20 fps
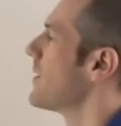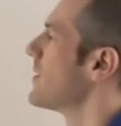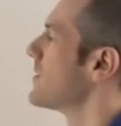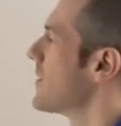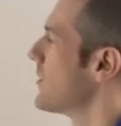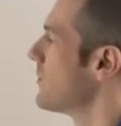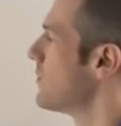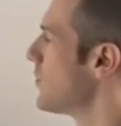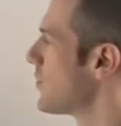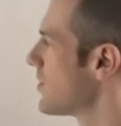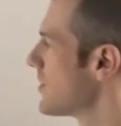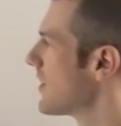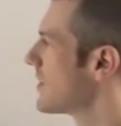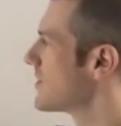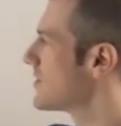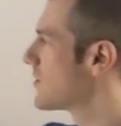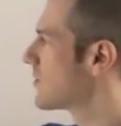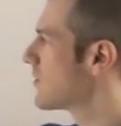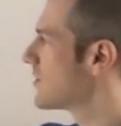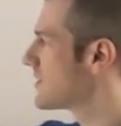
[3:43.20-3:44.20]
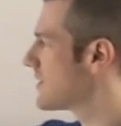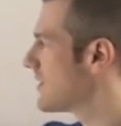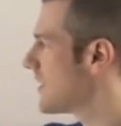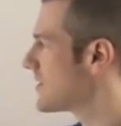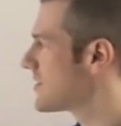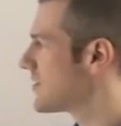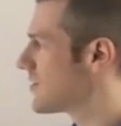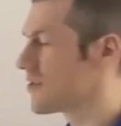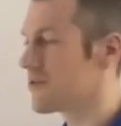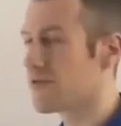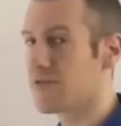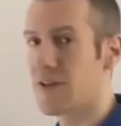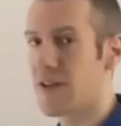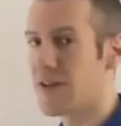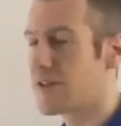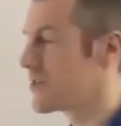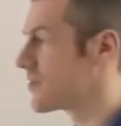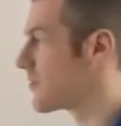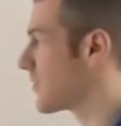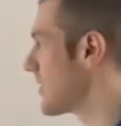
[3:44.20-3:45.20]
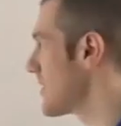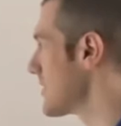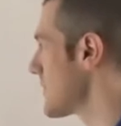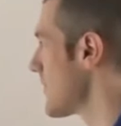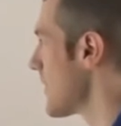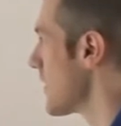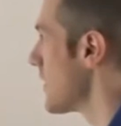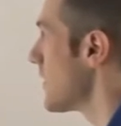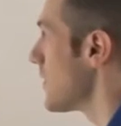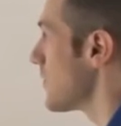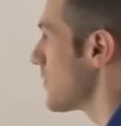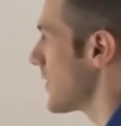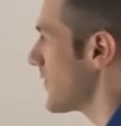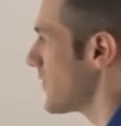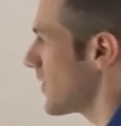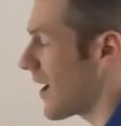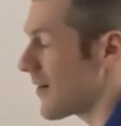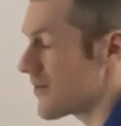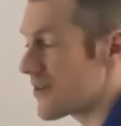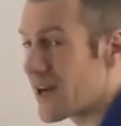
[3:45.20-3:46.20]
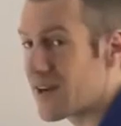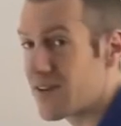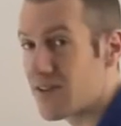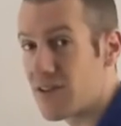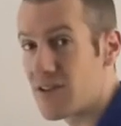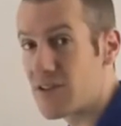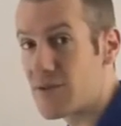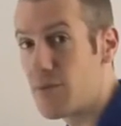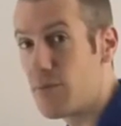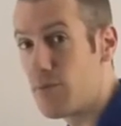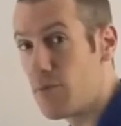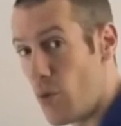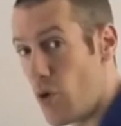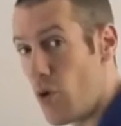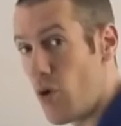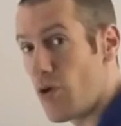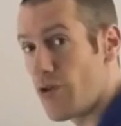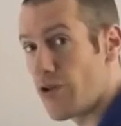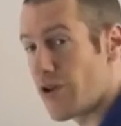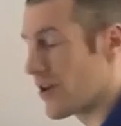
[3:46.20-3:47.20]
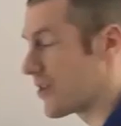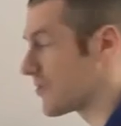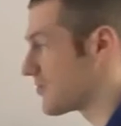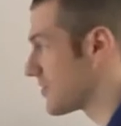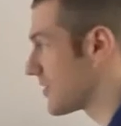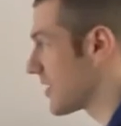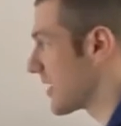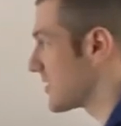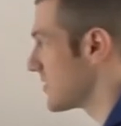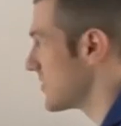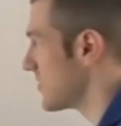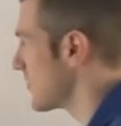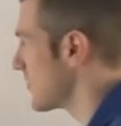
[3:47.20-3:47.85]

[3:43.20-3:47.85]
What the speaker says: So more than 90 degrees, less than 180 degrees. But if you have an angle that's more than 180